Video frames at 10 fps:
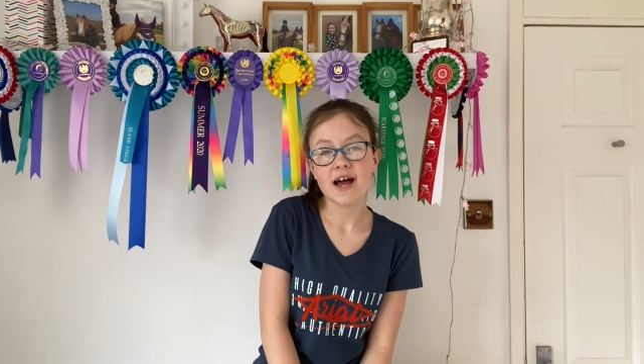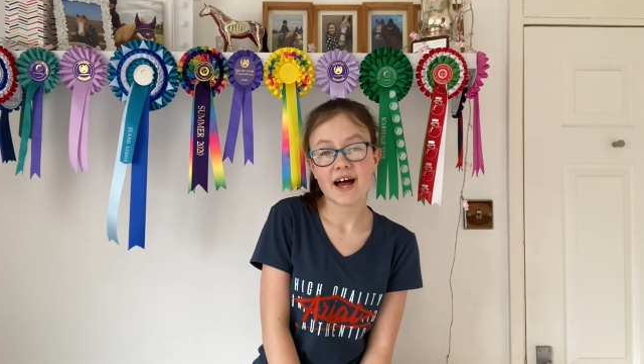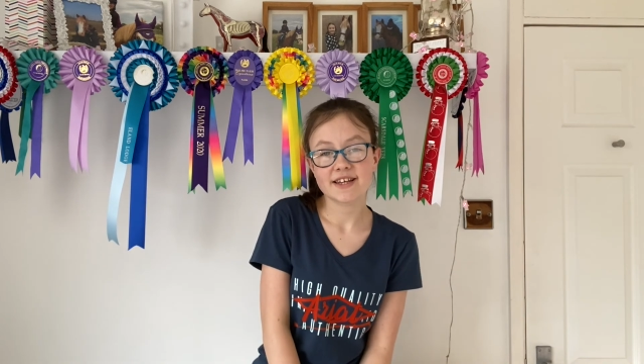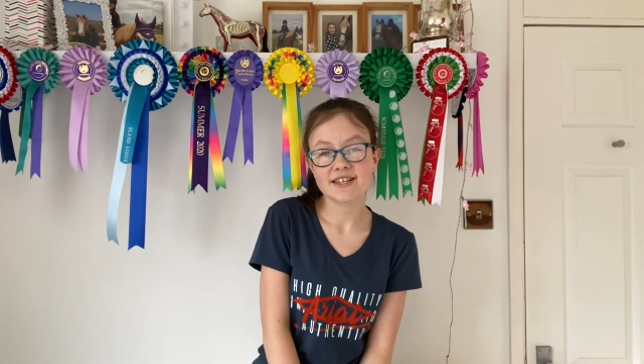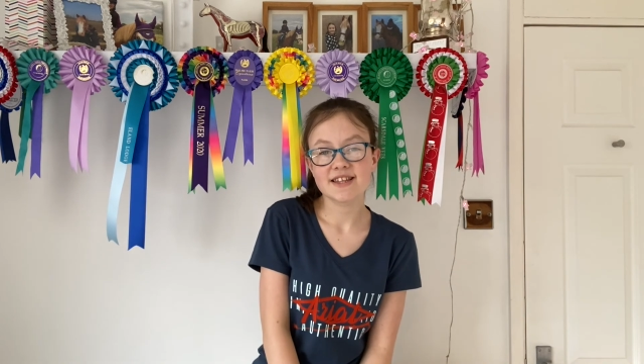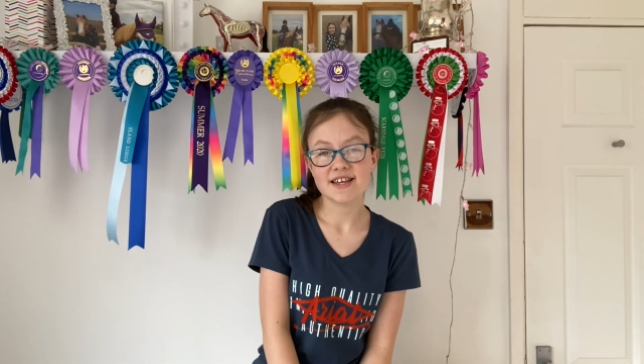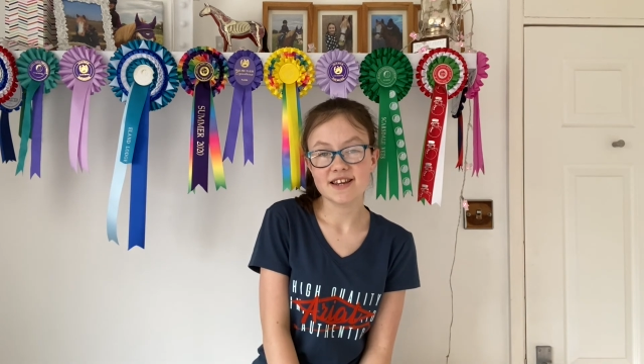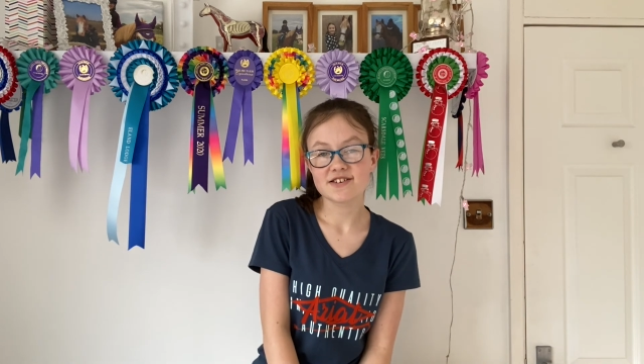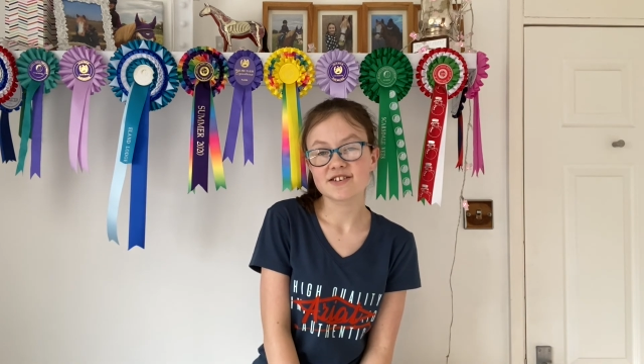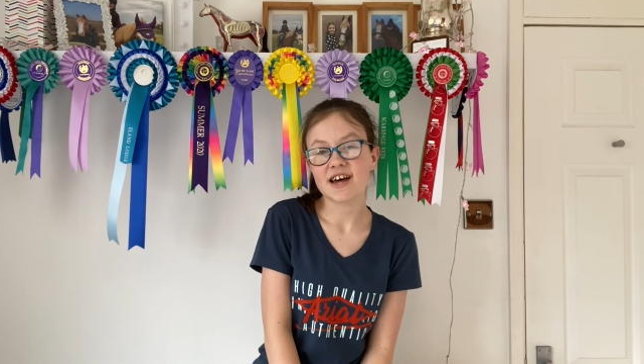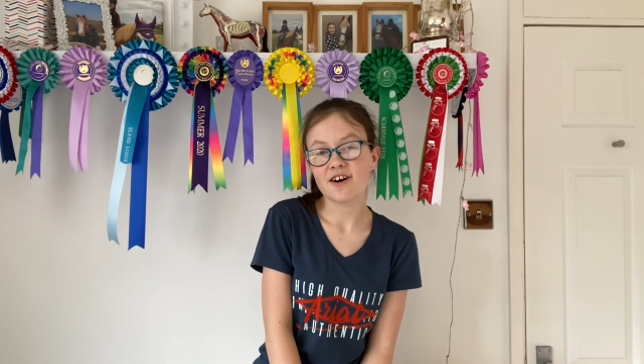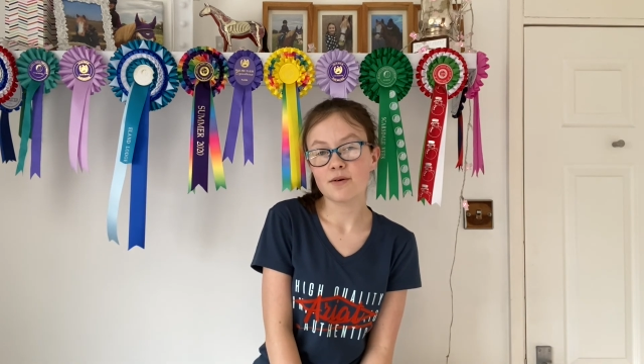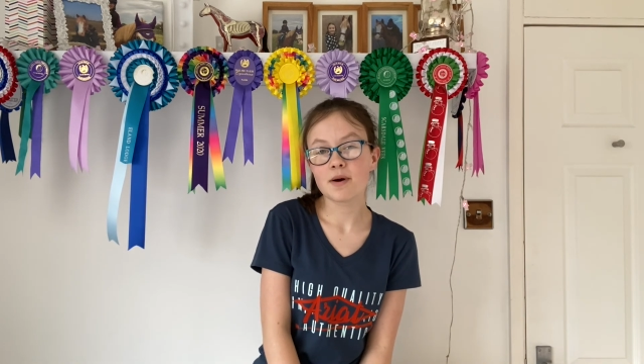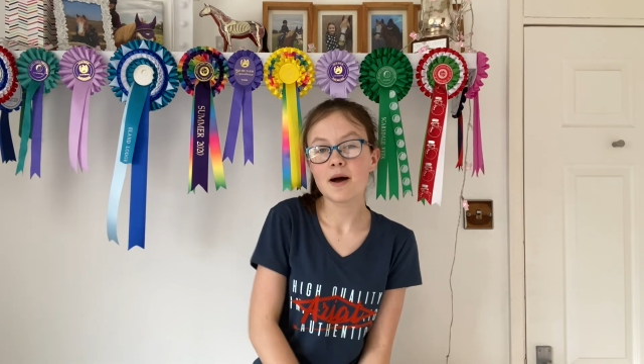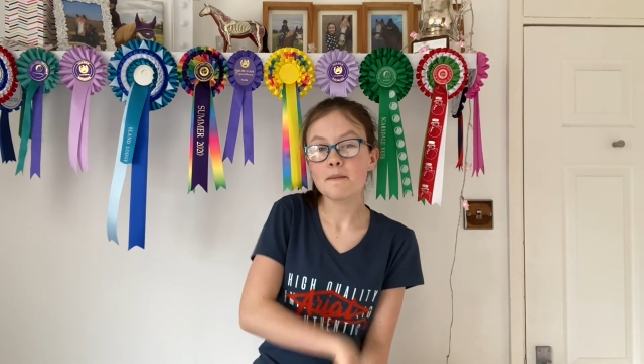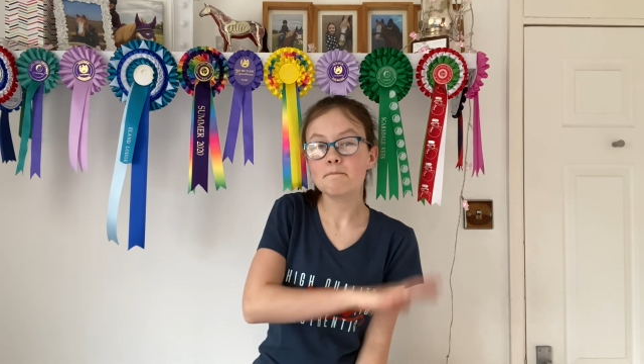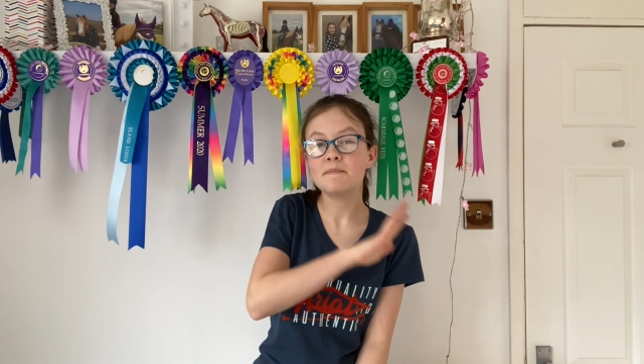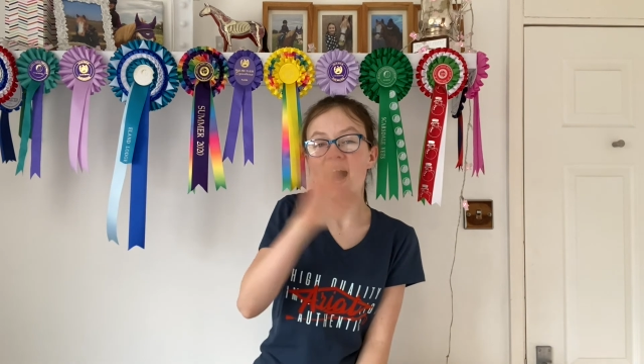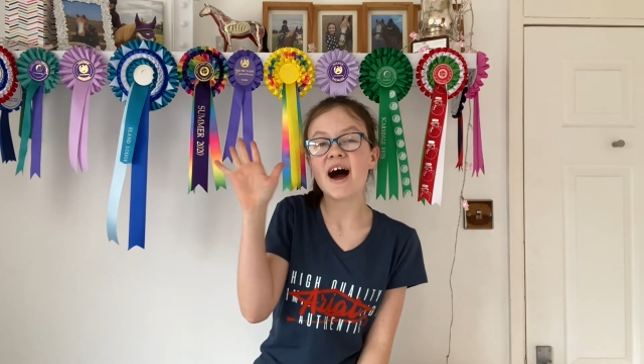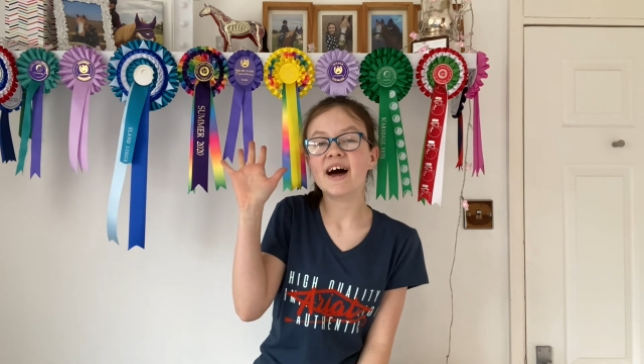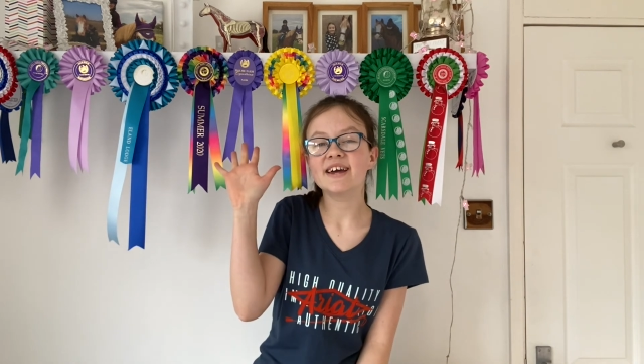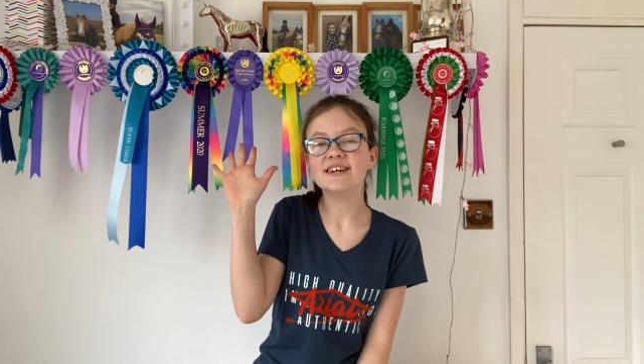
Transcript: as it really does help. Bye!